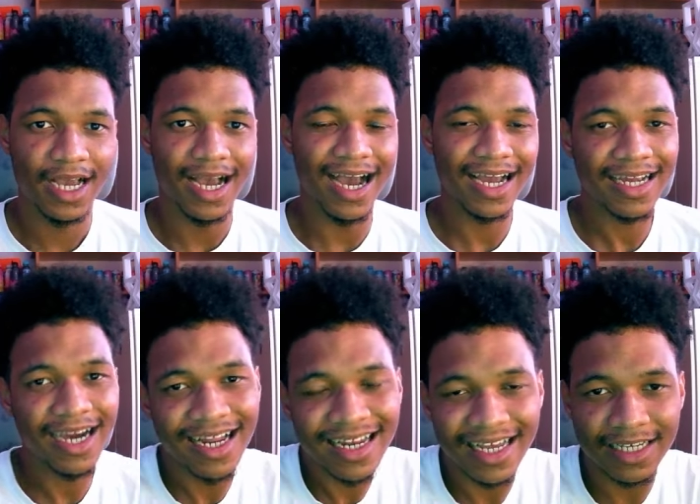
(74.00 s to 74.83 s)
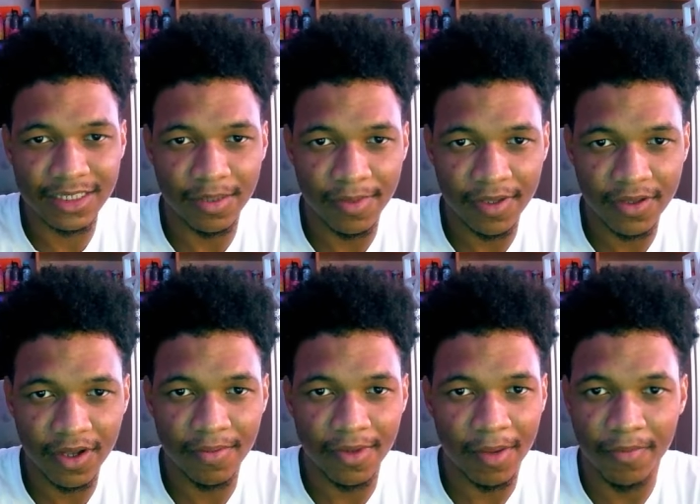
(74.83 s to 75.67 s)
I kind of like some of
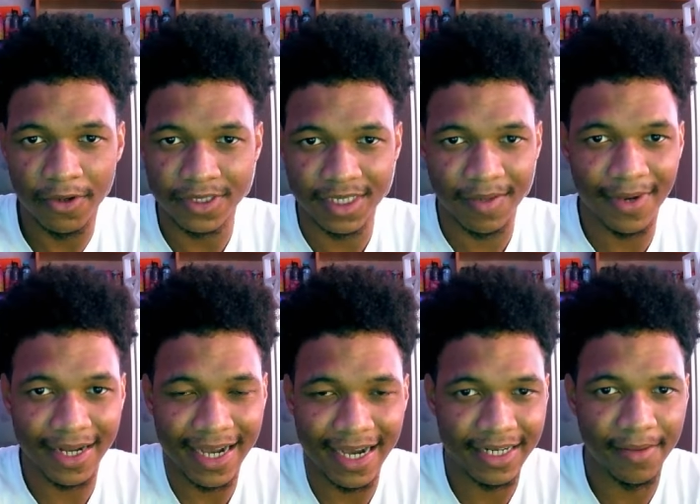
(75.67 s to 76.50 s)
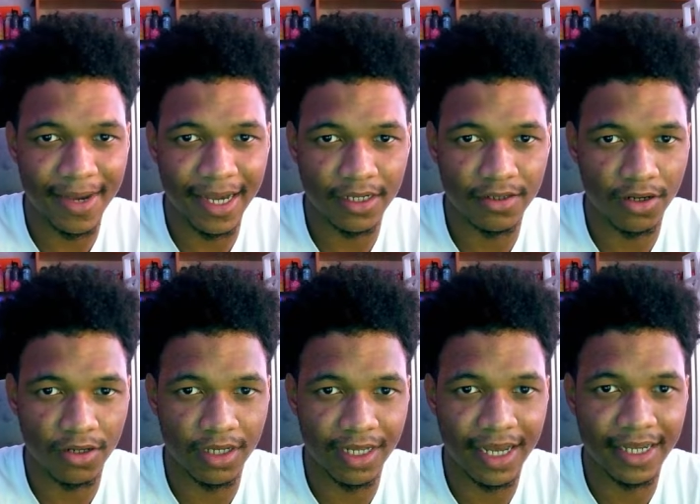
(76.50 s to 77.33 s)
them and most of them are kind of bad I'm not gonna
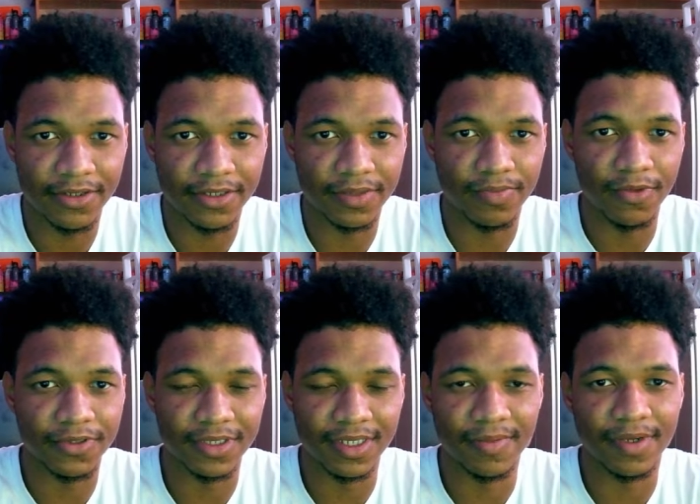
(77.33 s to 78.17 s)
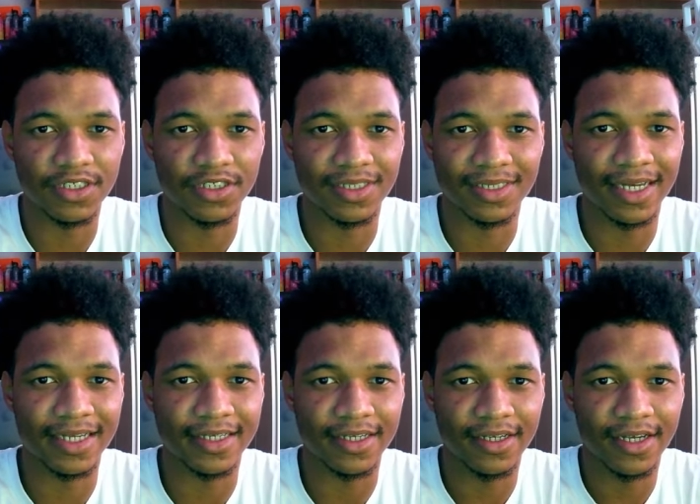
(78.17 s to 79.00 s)
lie because most of them are just like